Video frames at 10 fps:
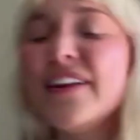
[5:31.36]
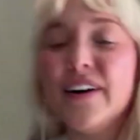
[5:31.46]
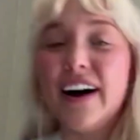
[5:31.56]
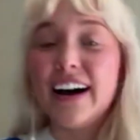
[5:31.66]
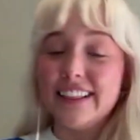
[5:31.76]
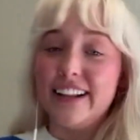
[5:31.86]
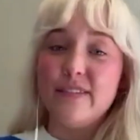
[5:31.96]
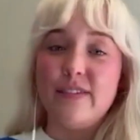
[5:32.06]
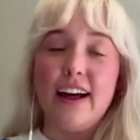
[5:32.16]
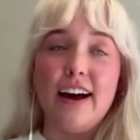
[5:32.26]
no, I
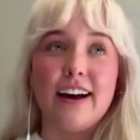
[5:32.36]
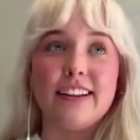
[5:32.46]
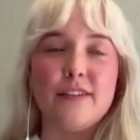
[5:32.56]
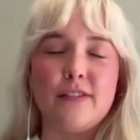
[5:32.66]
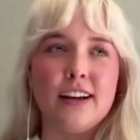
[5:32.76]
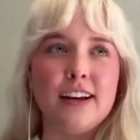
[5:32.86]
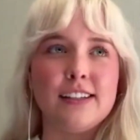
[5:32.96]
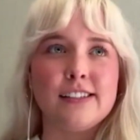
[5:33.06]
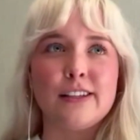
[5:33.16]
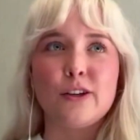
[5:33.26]
love that. I love that. Yeah,
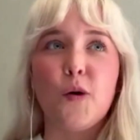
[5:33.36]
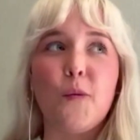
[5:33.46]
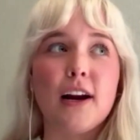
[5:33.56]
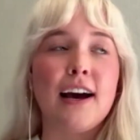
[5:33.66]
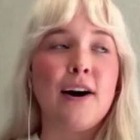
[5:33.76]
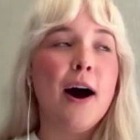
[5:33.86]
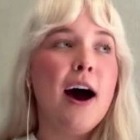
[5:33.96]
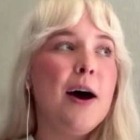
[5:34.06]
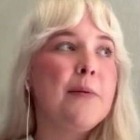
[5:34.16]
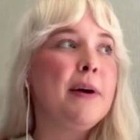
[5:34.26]
it's just a little workout.
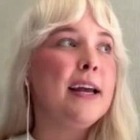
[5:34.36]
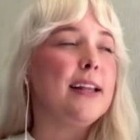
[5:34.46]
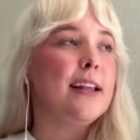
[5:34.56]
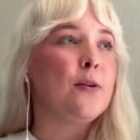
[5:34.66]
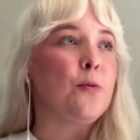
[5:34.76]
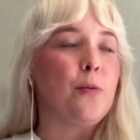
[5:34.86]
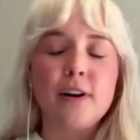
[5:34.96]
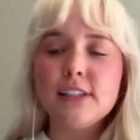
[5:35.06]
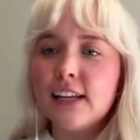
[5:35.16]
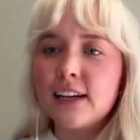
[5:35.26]
Man, the
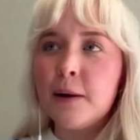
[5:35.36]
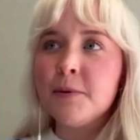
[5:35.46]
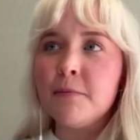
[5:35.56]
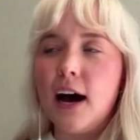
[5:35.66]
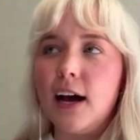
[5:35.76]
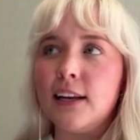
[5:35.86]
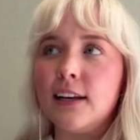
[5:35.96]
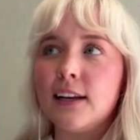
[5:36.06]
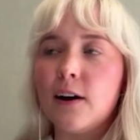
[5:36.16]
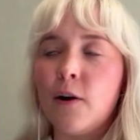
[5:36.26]
words that come to
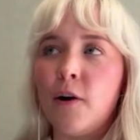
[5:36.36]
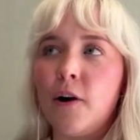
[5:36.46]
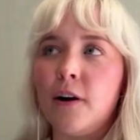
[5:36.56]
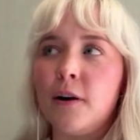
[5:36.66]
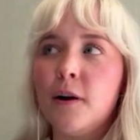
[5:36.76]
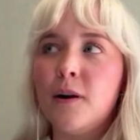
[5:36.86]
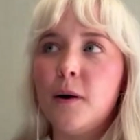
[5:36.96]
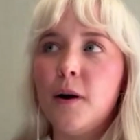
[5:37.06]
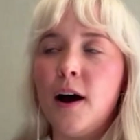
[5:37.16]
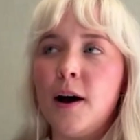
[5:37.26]
mind are
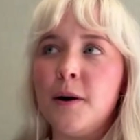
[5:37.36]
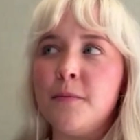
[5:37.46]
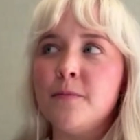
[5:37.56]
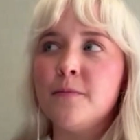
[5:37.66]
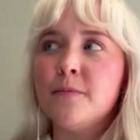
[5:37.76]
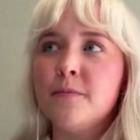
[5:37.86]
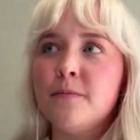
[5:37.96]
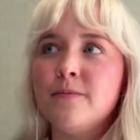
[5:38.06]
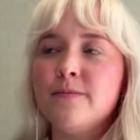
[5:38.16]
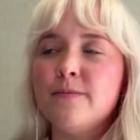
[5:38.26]
um,
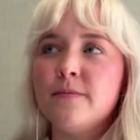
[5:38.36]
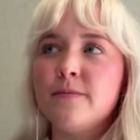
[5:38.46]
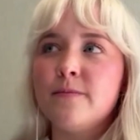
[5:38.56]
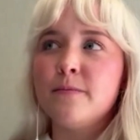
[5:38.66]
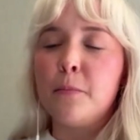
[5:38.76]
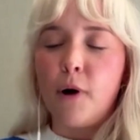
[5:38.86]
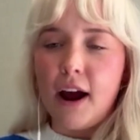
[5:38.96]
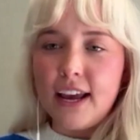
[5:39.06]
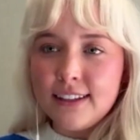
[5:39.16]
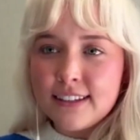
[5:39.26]

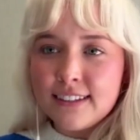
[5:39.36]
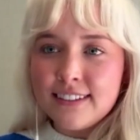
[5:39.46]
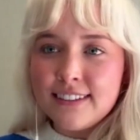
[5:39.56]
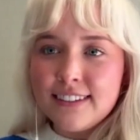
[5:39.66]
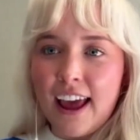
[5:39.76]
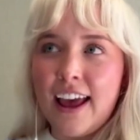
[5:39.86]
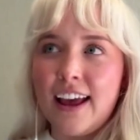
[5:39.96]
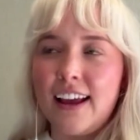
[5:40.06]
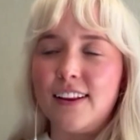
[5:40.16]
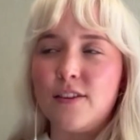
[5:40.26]
bright
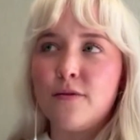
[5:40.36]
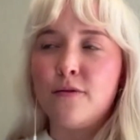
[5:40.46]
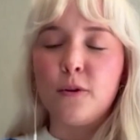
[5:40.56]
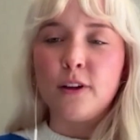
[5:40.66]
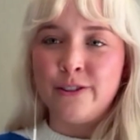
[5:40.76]
and full of